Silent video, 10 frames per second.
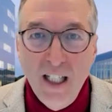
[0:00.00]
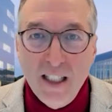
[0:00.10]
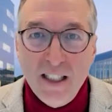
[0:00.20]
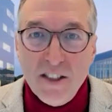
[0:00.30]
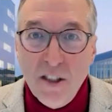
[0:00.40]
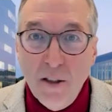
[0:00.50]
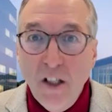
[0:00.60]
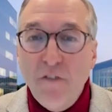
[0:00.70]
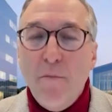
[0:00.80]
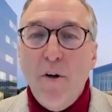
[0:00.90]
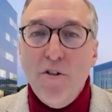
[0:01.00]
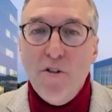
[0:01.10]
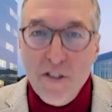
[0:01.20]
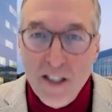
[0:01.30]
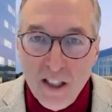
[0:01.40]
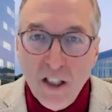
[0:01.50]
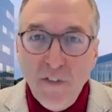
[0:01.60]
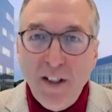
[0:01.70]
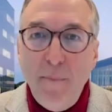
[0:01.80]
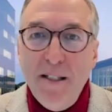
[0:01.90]
there's enough mergers and enough
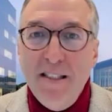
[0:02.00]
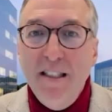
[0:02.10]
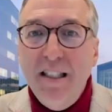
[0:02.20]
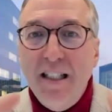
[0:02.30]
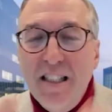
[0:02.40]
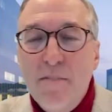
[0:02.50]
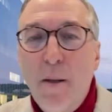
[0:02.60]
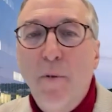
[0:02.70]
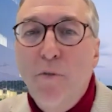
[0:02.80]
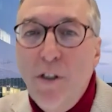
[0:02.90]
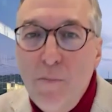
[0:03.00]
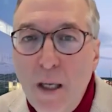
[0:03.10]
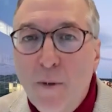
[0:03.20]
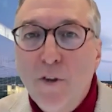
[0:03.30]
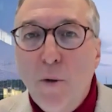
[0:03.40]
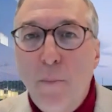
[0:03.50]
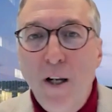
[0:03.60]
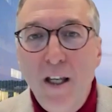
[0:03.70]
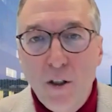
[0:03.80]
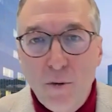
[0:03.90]
capacity that these people will be able to
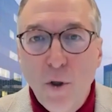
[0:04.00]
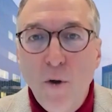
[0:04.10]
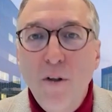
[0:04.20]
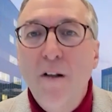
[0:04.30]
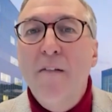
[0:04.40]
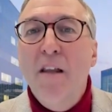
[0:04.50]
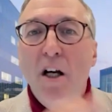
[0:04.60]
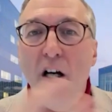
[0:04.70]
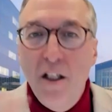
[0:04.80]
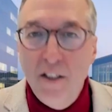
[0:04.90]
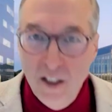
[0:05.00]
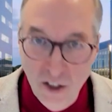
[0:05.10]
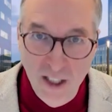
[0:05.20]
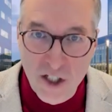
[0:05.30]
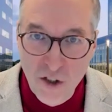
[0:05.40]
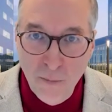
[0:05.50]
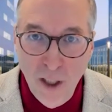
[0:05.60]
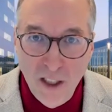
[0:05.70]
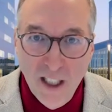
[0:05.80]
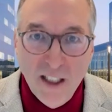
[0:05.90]
play a role on the international
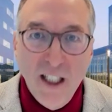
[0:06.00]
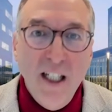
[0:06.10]
market.